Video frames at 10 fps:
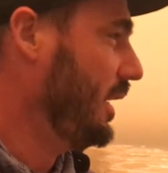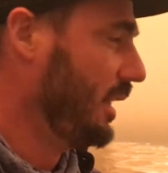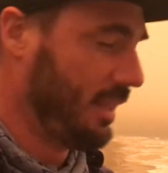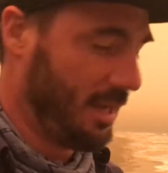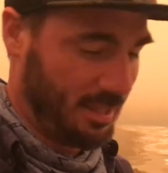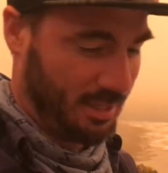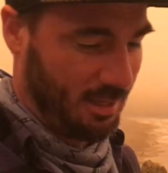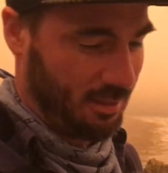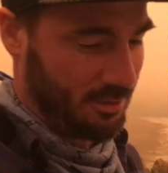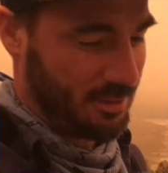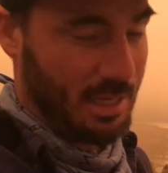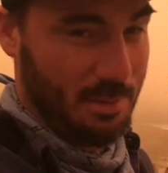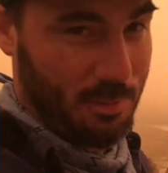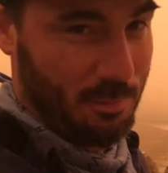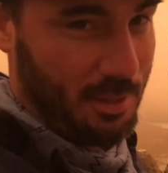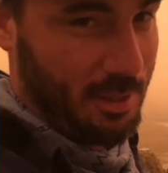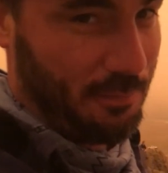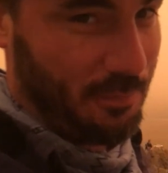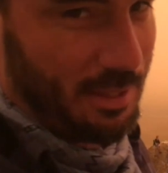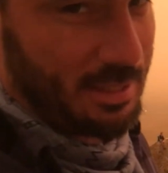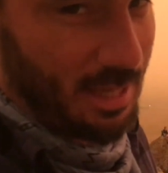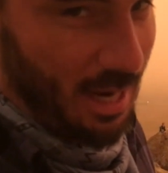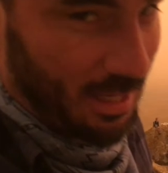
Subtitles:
Thought the color scheme would be good for this guy